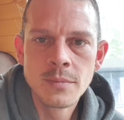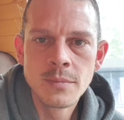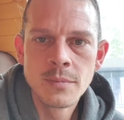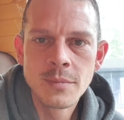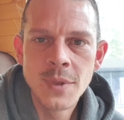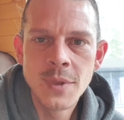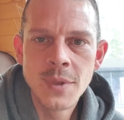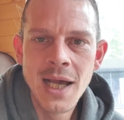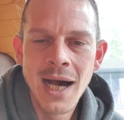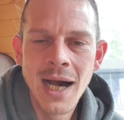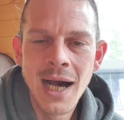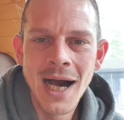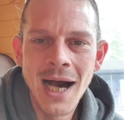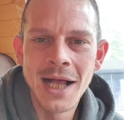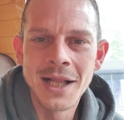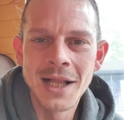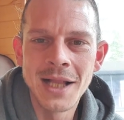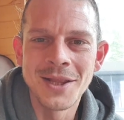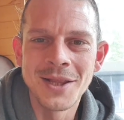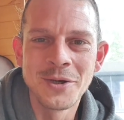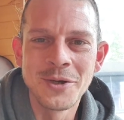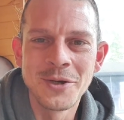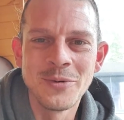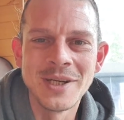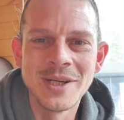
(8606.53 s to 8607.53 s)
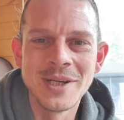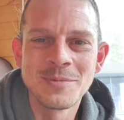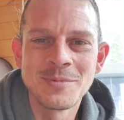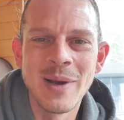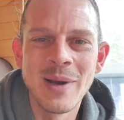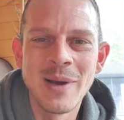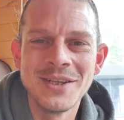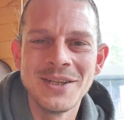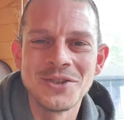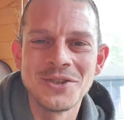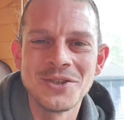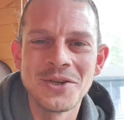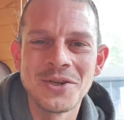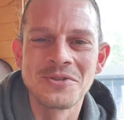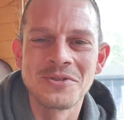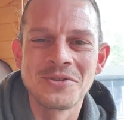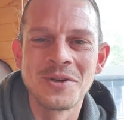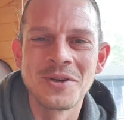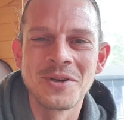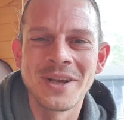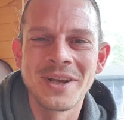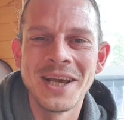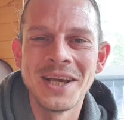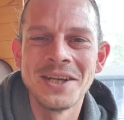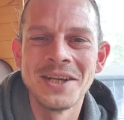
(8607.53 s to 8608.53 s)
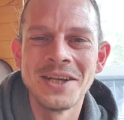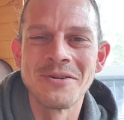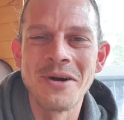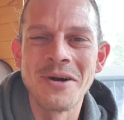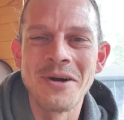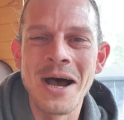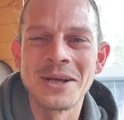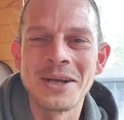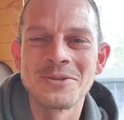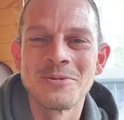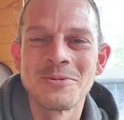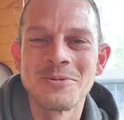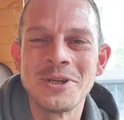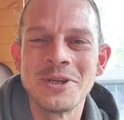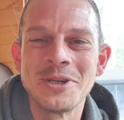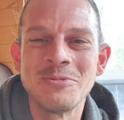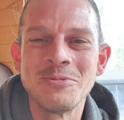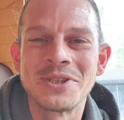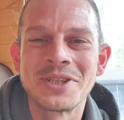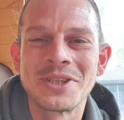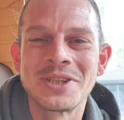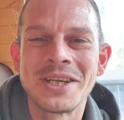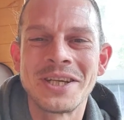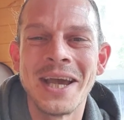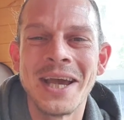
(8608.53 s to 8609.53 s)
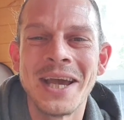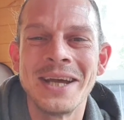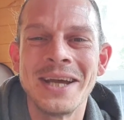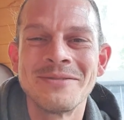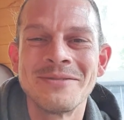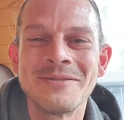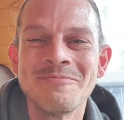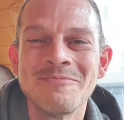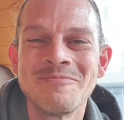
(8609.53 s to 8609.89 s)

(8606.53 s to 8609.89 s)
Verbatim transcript: Carl Lewis, Ben Johnson, kick your ass when he was a kid.